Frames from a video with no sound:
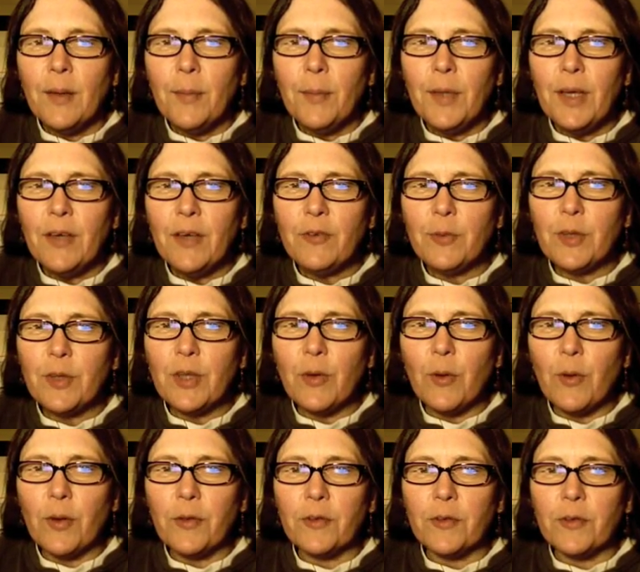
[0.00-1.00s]
But here's what the
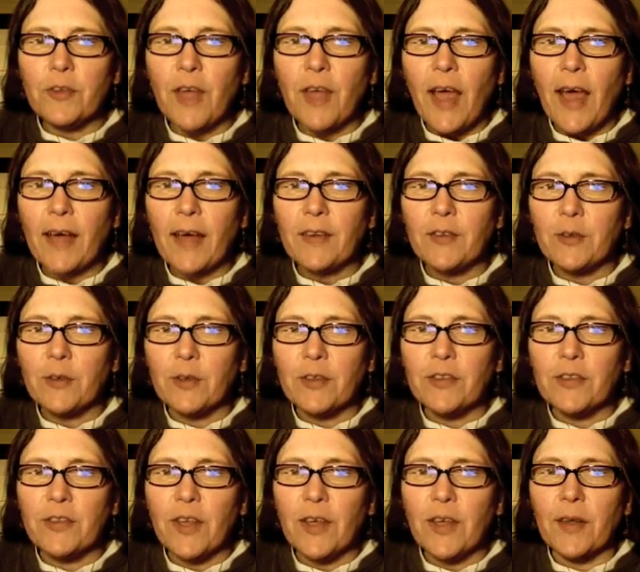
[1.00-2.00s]
authors actually
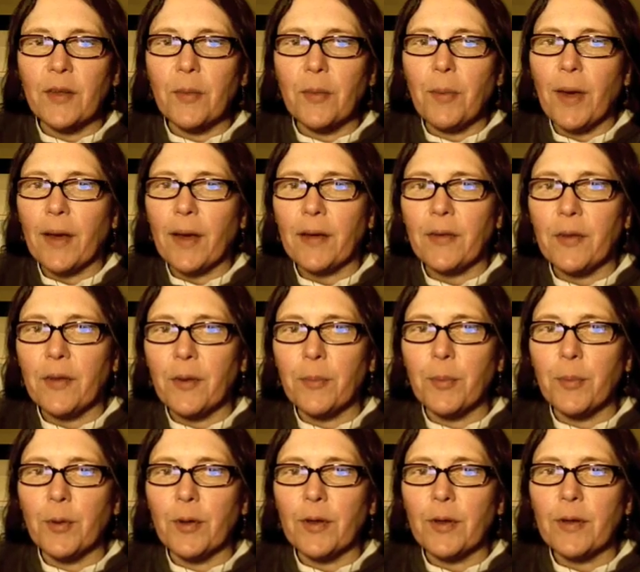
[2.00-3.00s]
say in the back of their
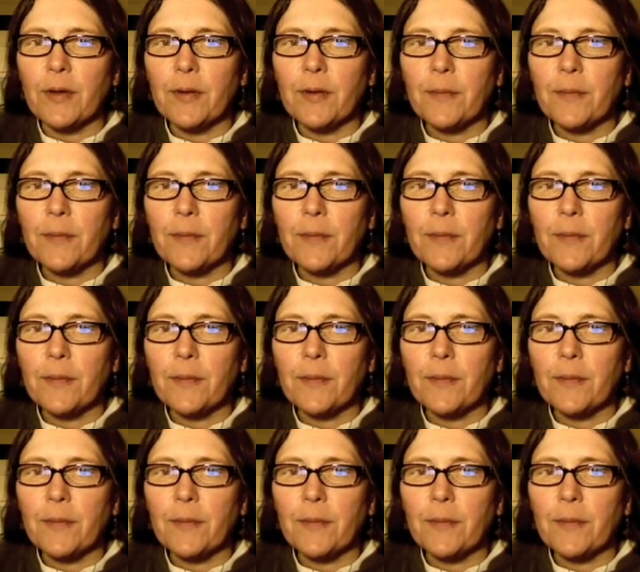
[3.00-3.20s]
book.